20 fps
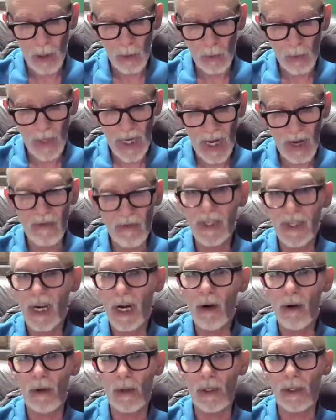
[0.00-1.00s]
we have
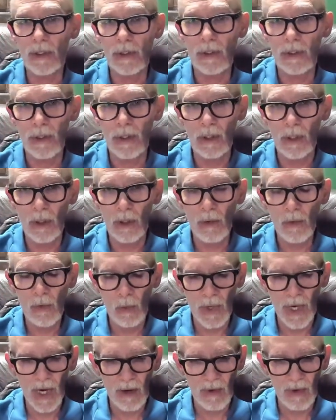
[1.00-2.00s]
terrorists.
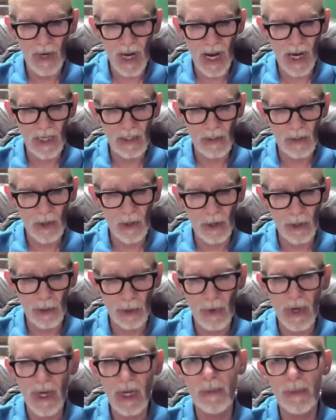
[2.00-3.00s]
We have a guy in Saudi
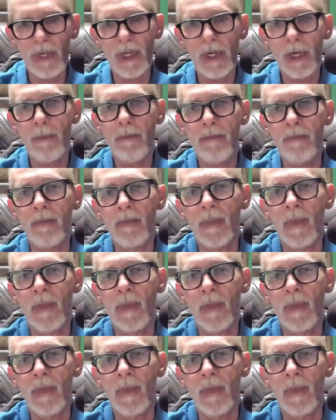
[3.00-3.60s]
Arabia,